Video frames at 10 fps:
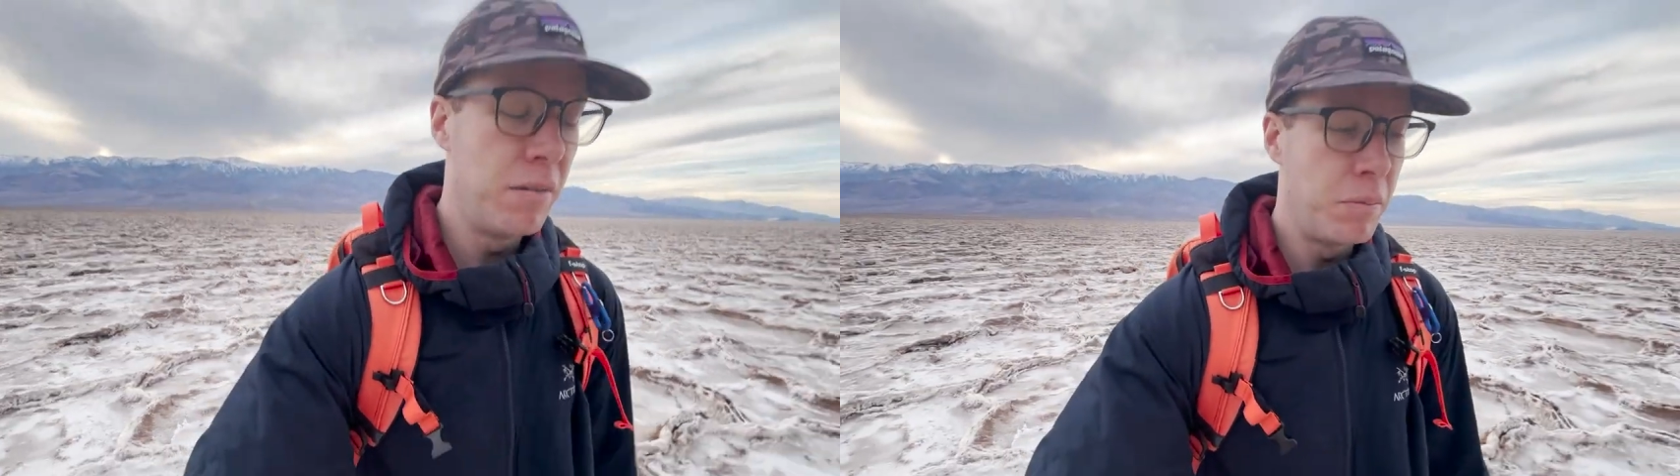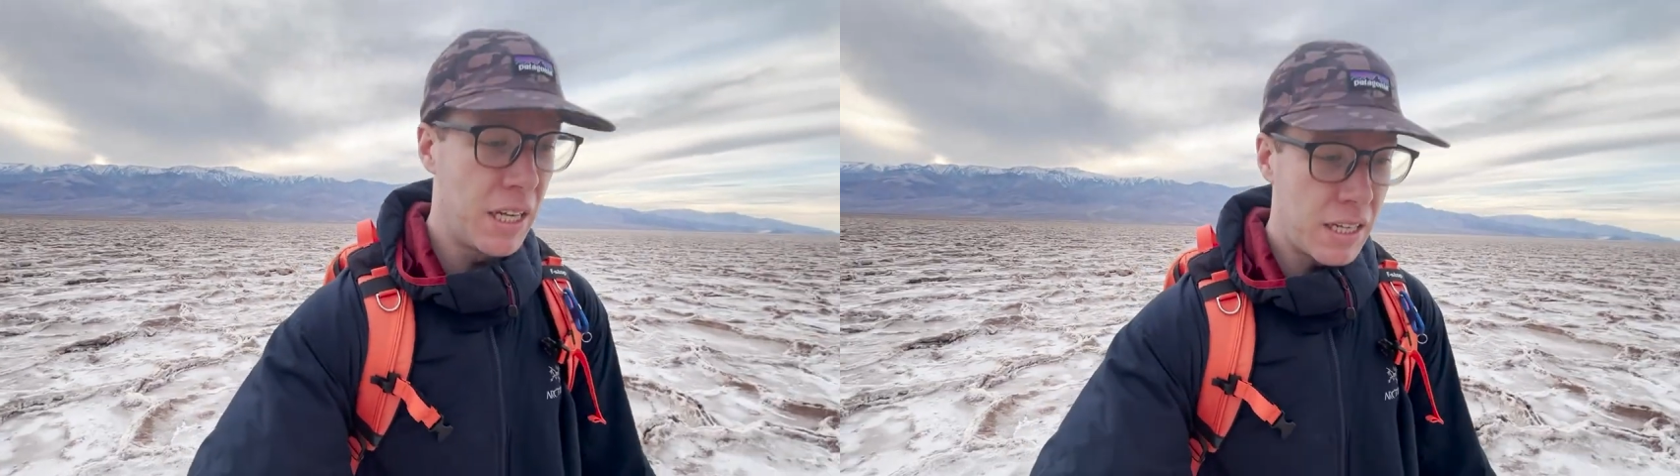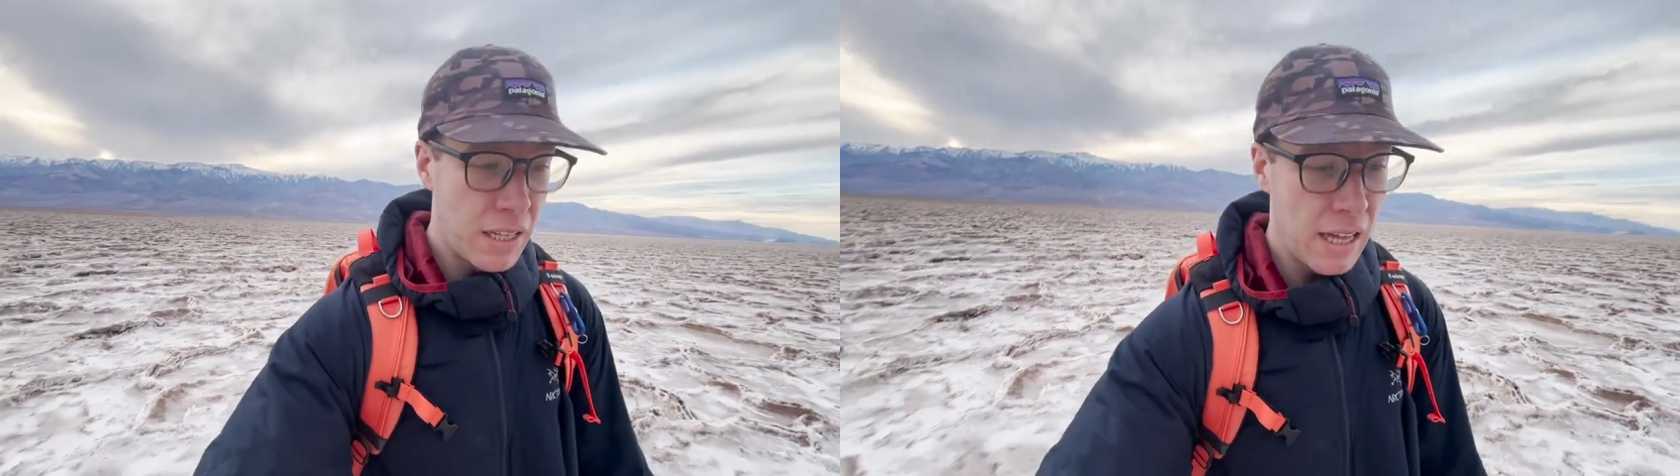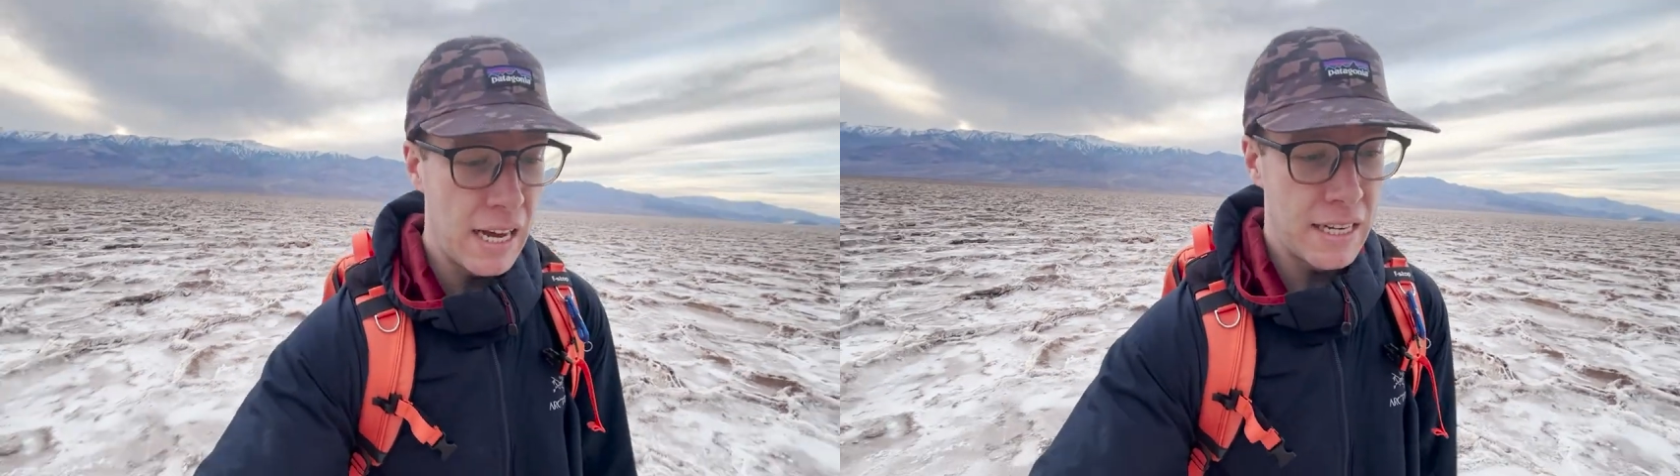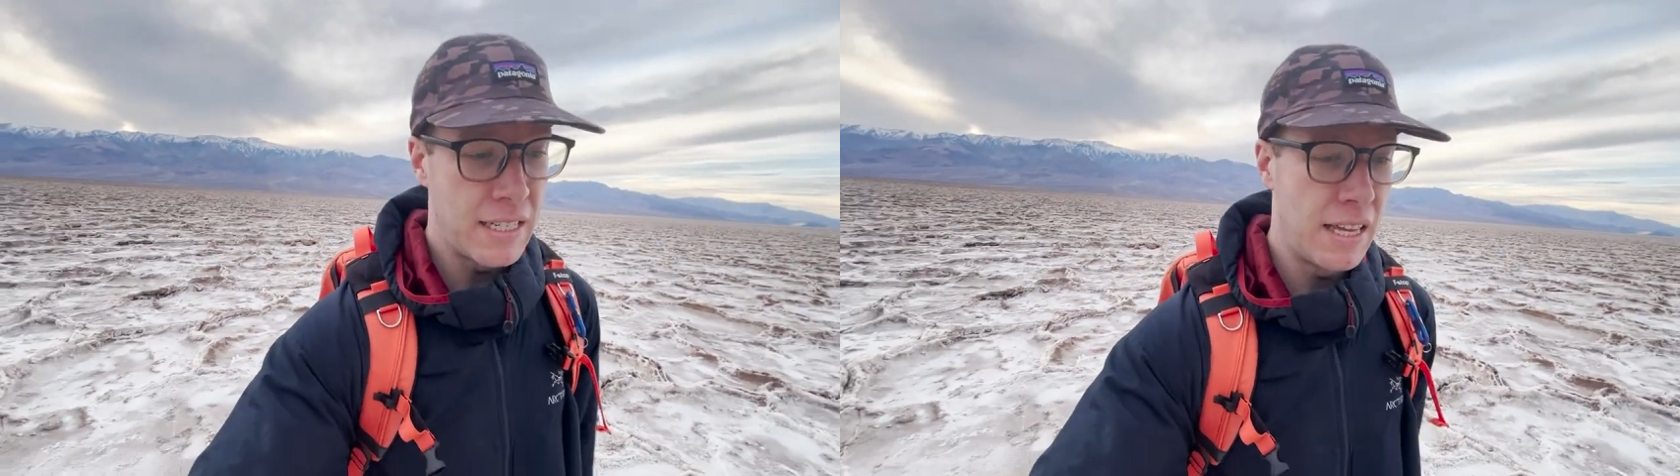the blood
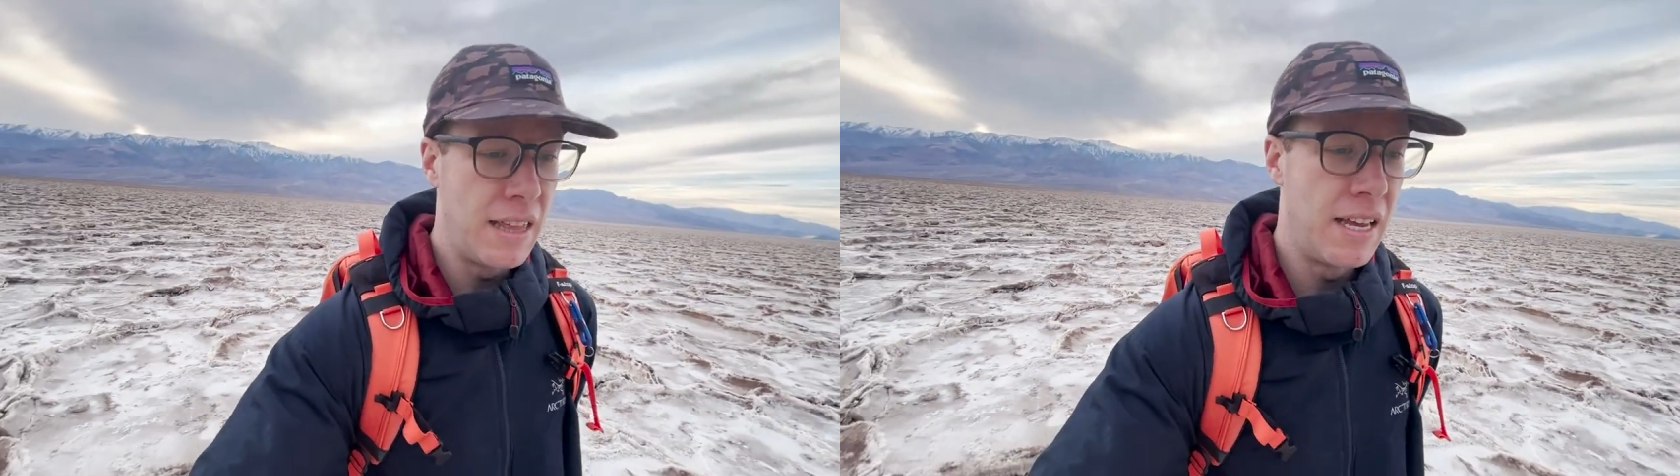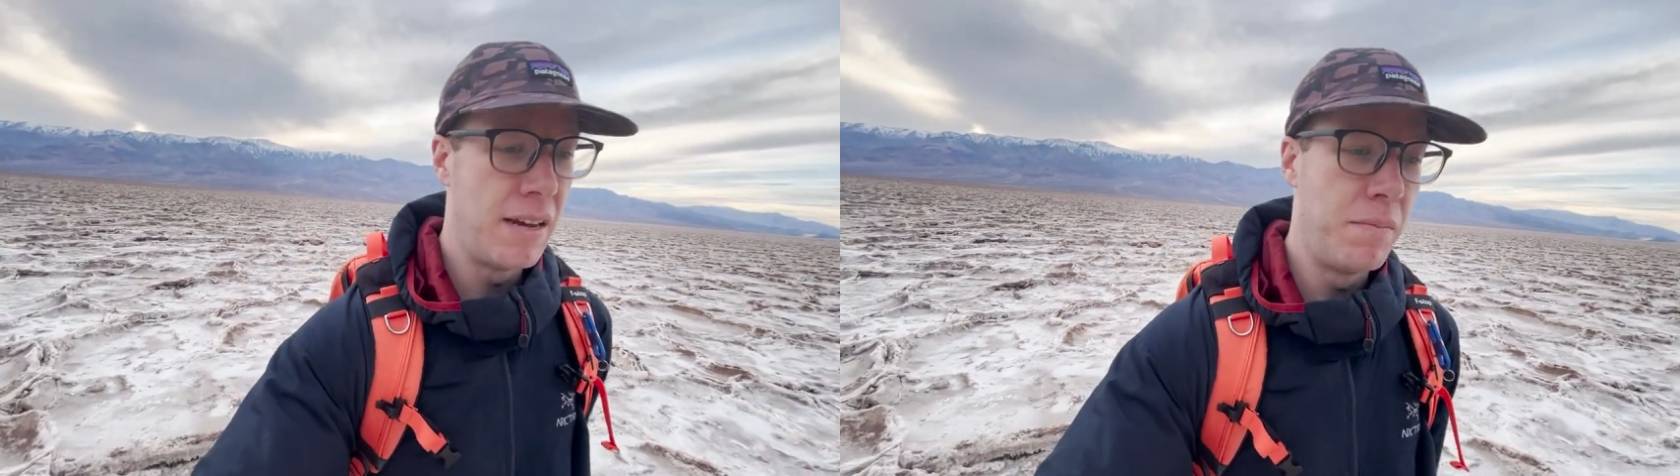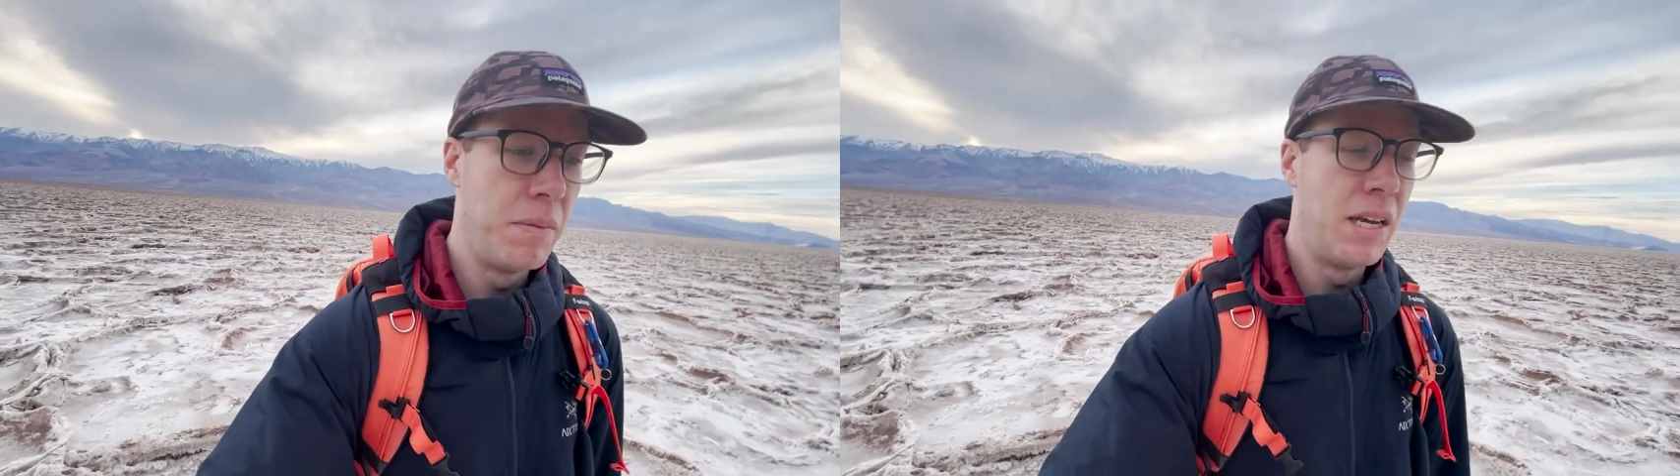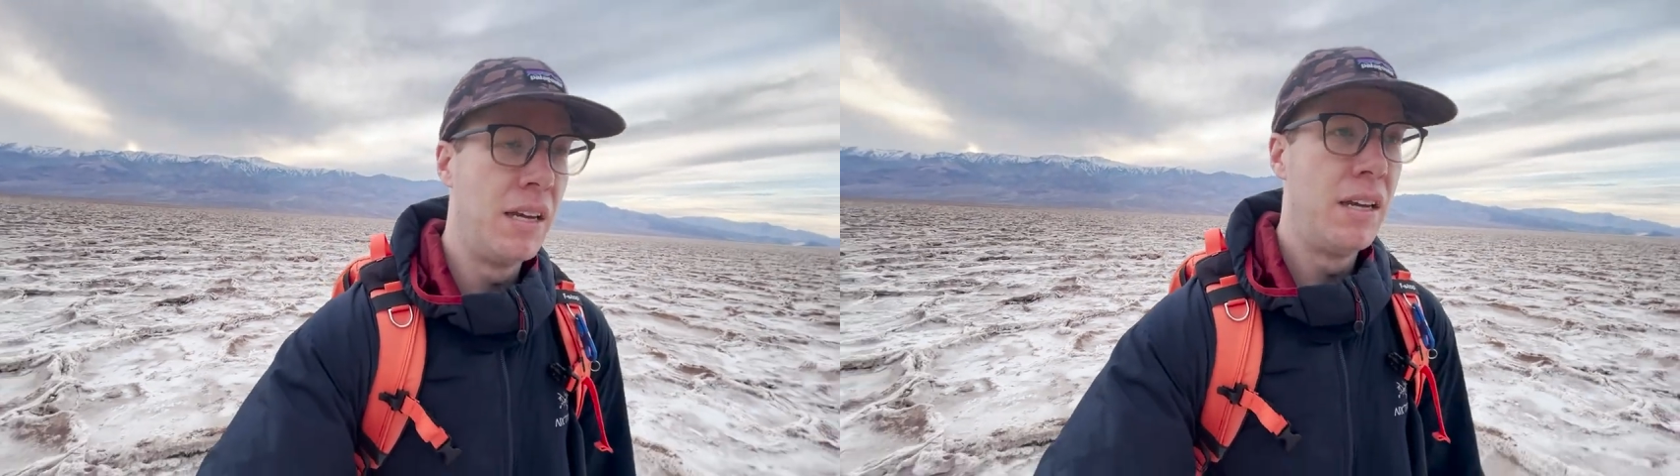clots in them,